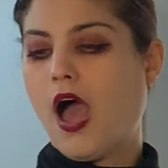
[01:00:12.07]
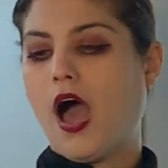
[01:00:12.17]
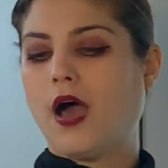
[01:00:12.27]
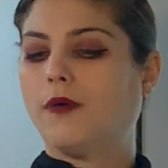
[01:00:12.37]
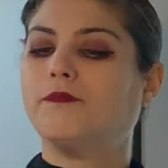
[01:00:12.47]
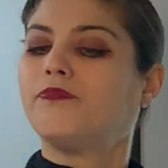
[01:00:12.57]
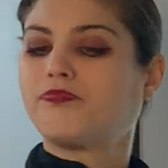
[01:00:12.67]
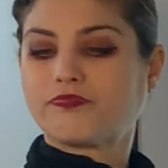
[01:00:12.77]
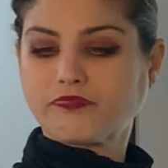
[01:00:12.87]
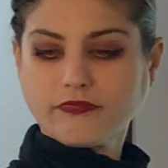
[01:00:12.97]
Um,
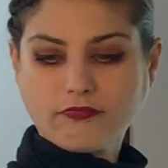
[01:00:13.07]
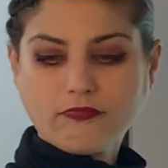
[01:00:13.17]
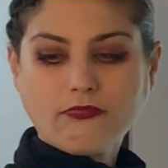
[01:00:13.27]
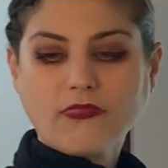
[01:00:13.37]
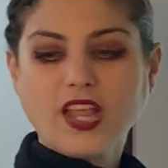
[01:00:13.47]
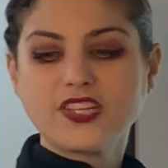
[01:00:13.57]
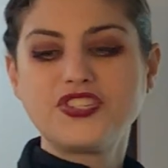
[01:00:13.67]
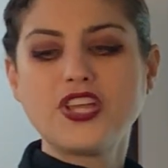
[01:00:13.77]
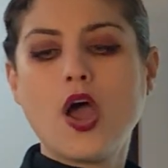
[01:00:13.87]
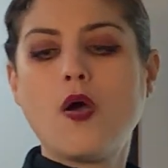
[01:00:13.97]

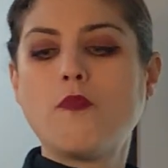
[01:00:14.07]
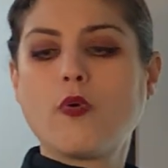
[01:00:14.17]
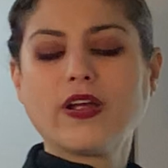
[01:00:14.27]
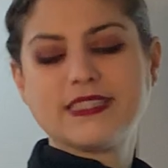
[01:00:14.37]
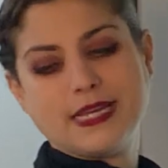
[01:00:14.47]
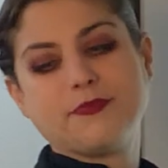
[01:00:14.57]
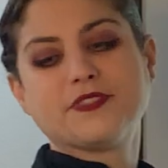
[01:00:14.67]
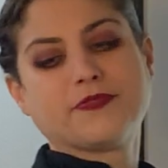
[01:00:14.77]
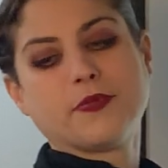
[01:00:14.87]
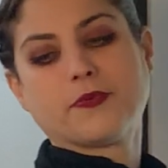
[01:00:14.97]
so more
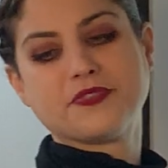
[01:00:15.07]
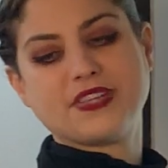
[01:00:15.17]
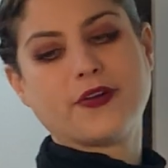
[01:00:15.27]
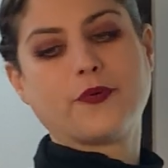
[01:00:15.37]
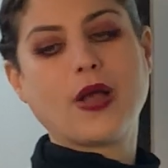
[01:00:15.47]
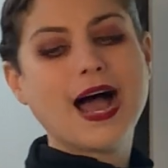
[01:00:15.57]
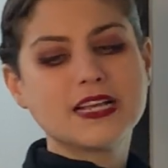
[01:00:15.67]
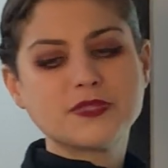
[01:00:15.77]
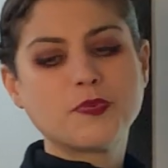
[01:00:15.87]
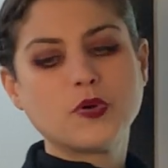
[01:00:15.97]
examples from the Rossano
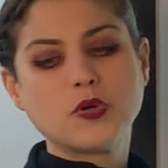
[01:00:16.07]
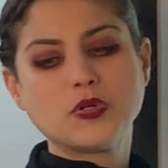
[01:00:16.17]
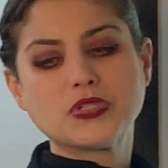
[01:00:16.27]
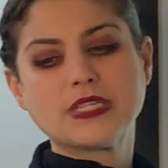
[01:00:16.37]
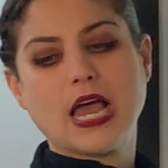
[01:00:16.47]
Gospels.